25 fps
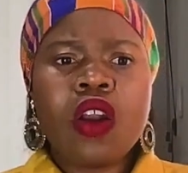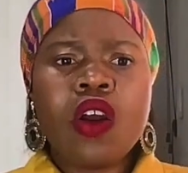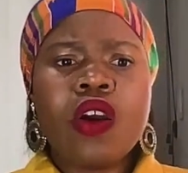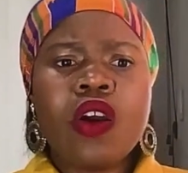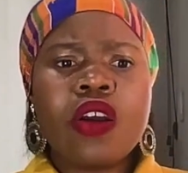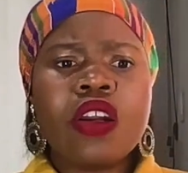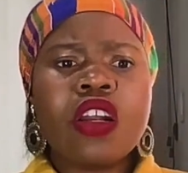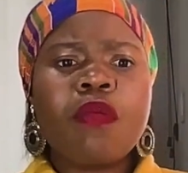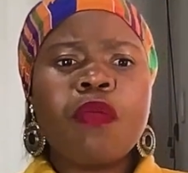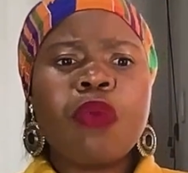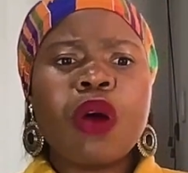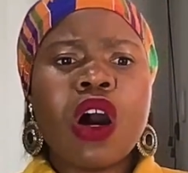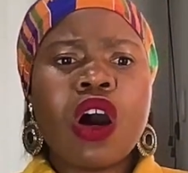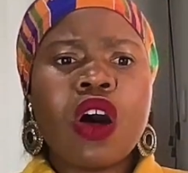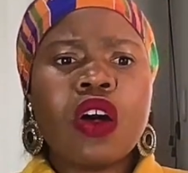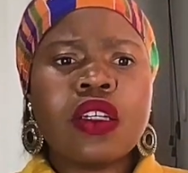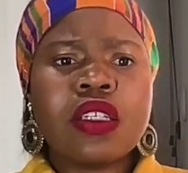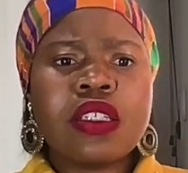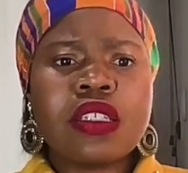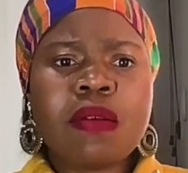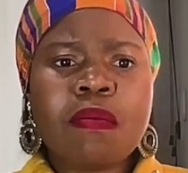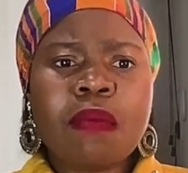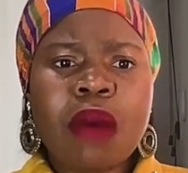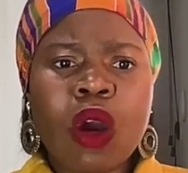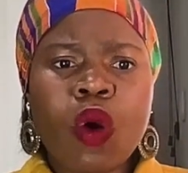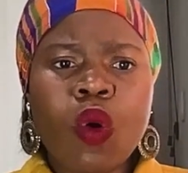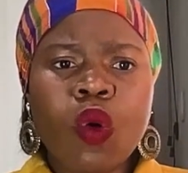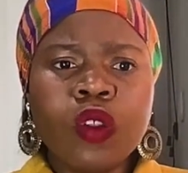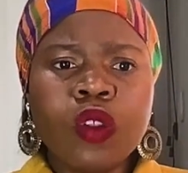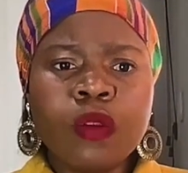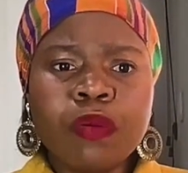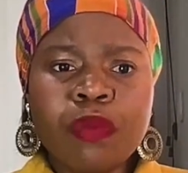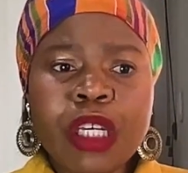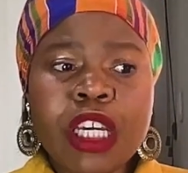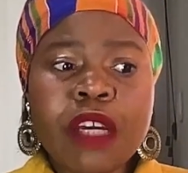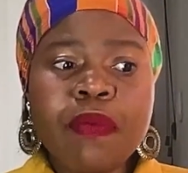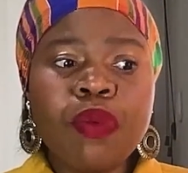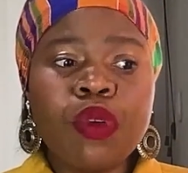Learn about my own
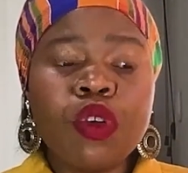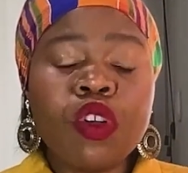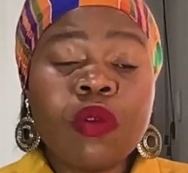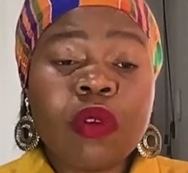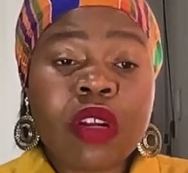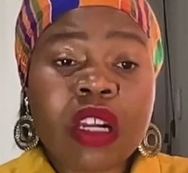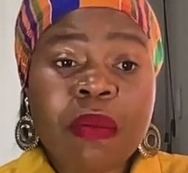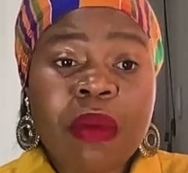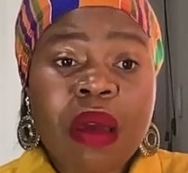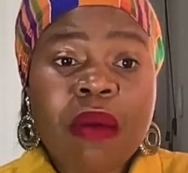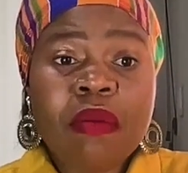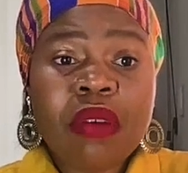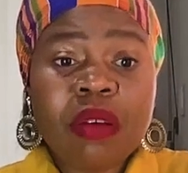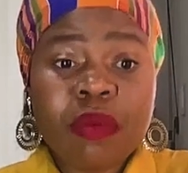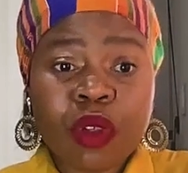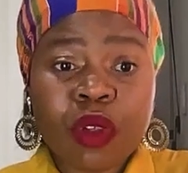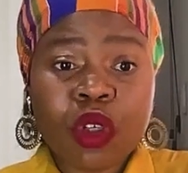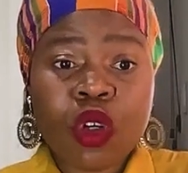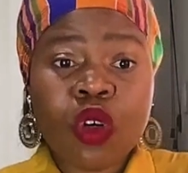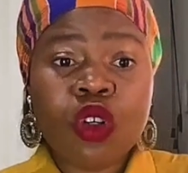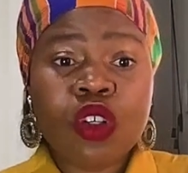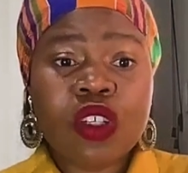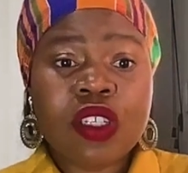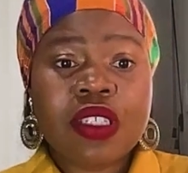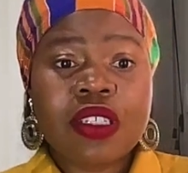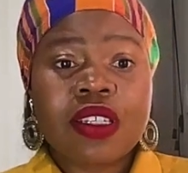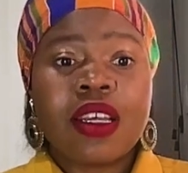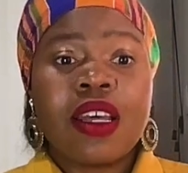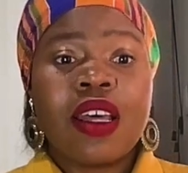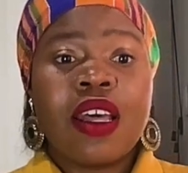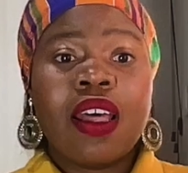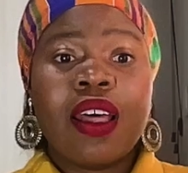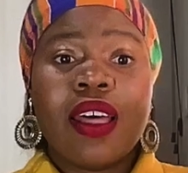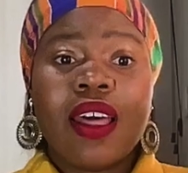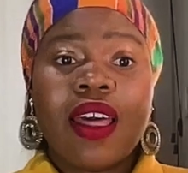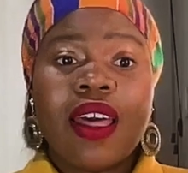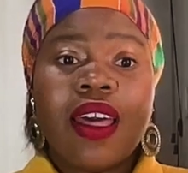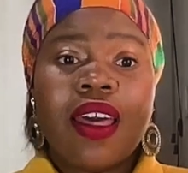people. Remember, because
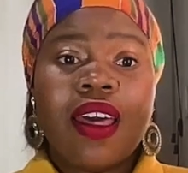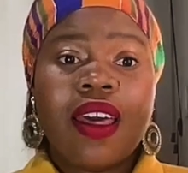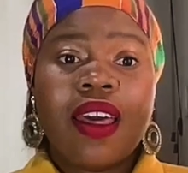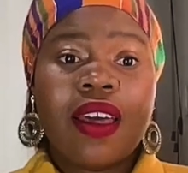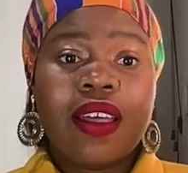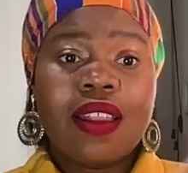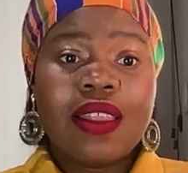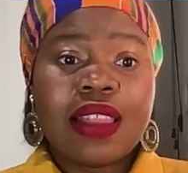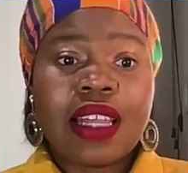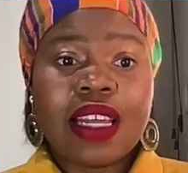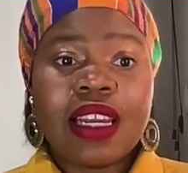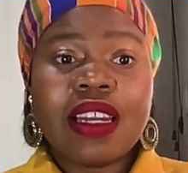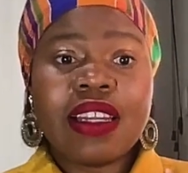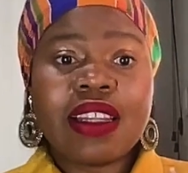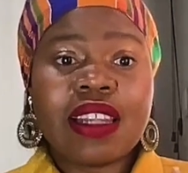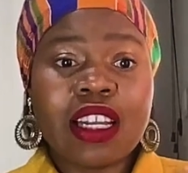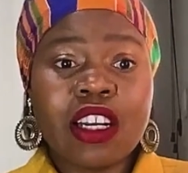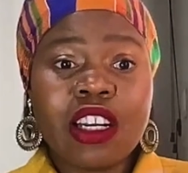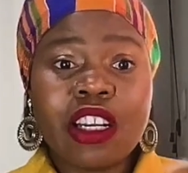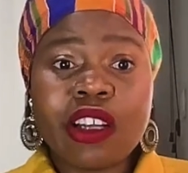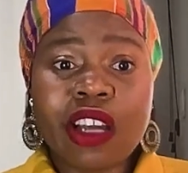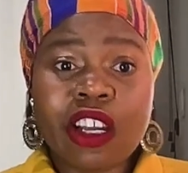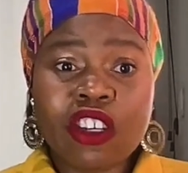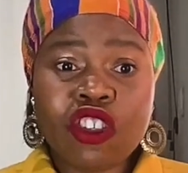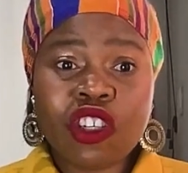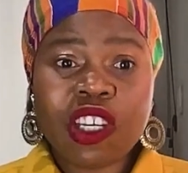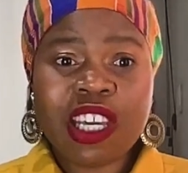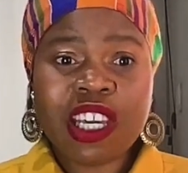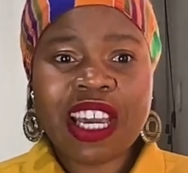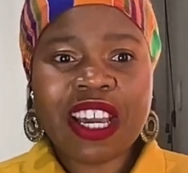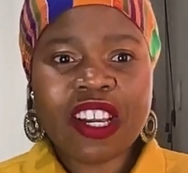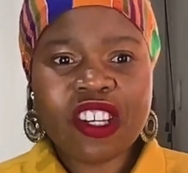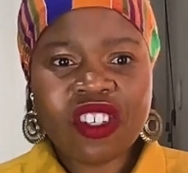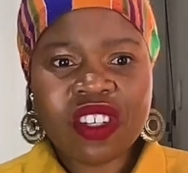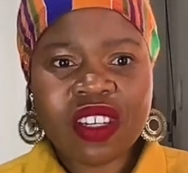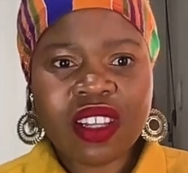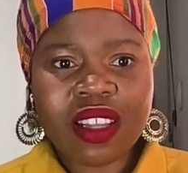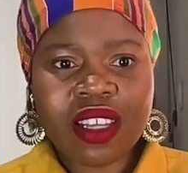the
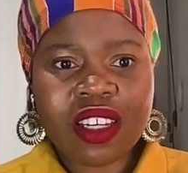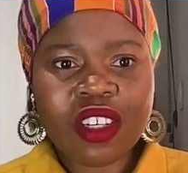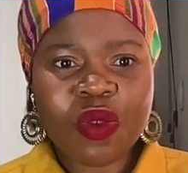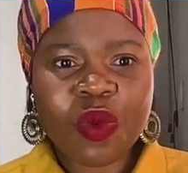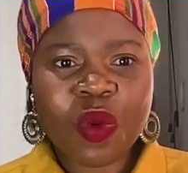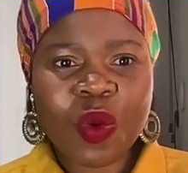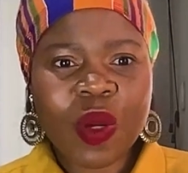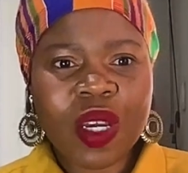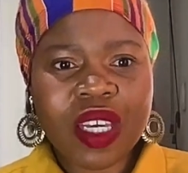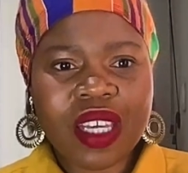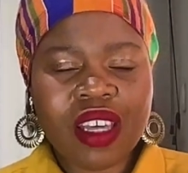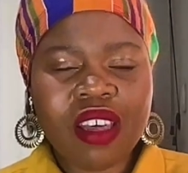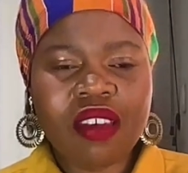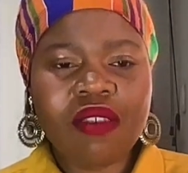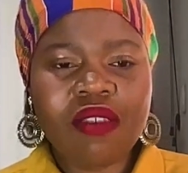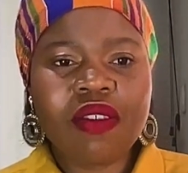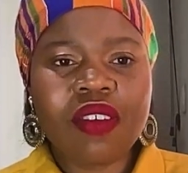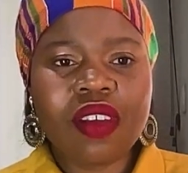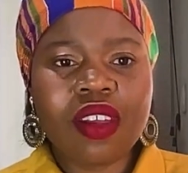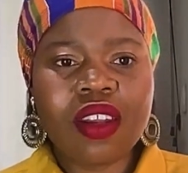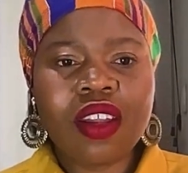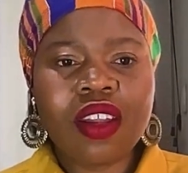education that we were given,